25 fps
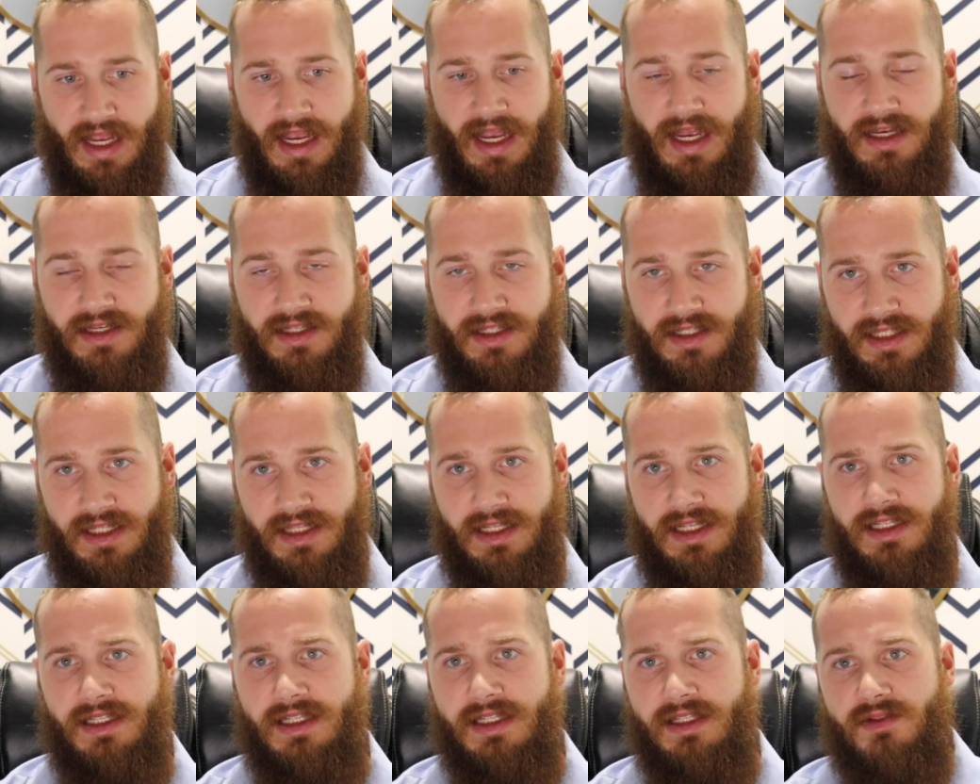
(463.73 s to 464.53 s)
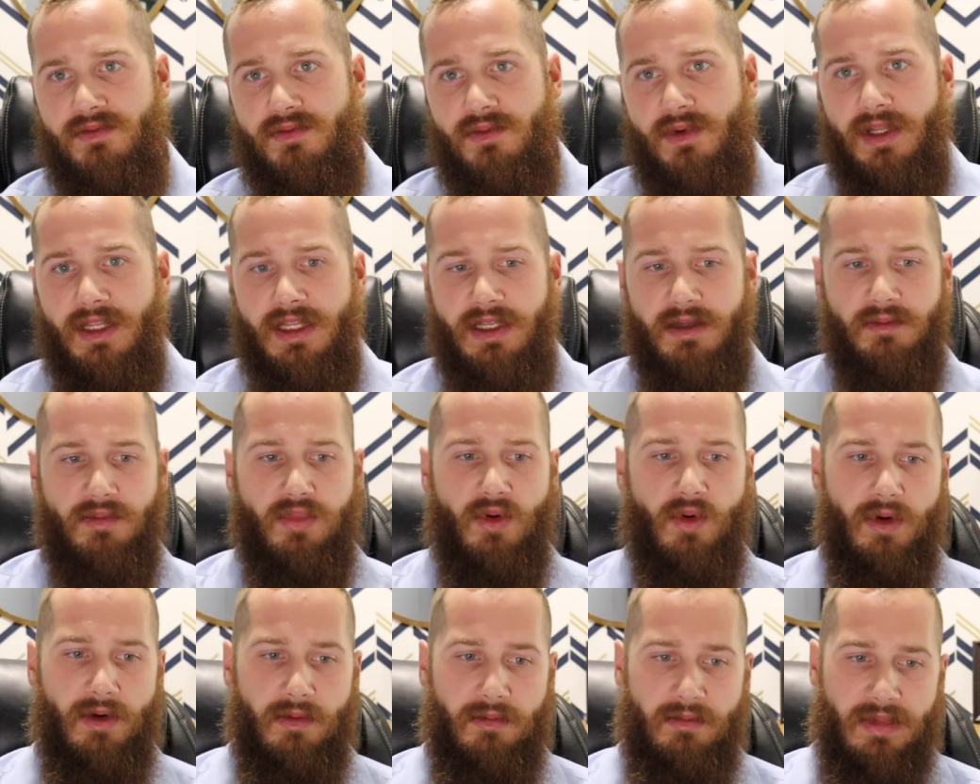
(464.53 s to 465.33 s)
And see, this is really
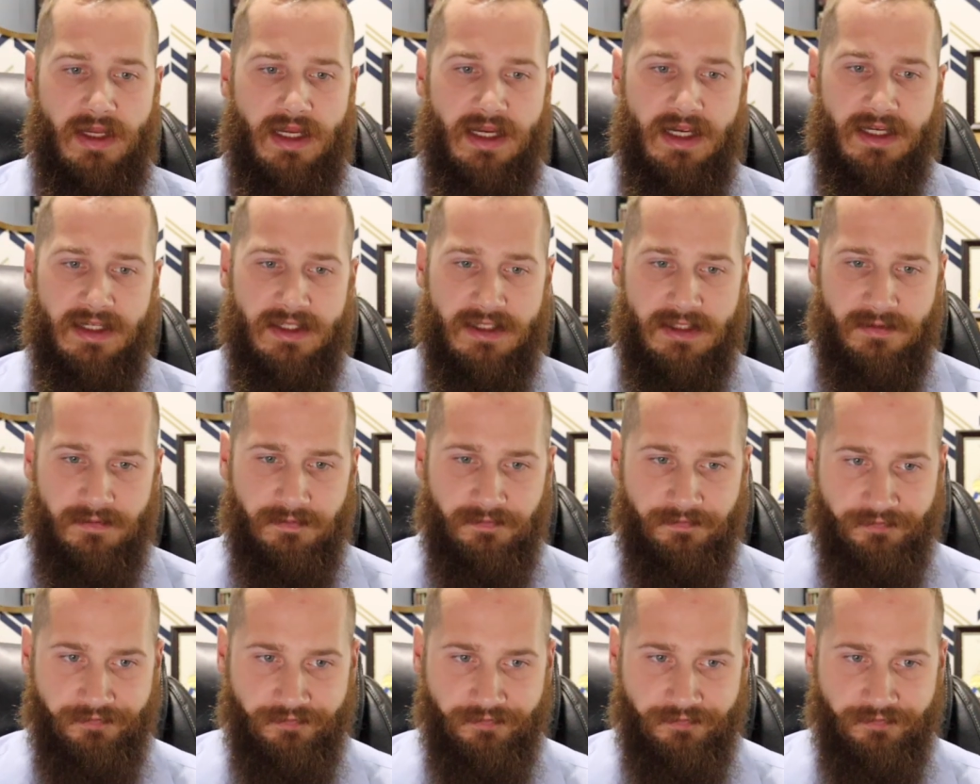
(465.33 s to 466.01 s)
important because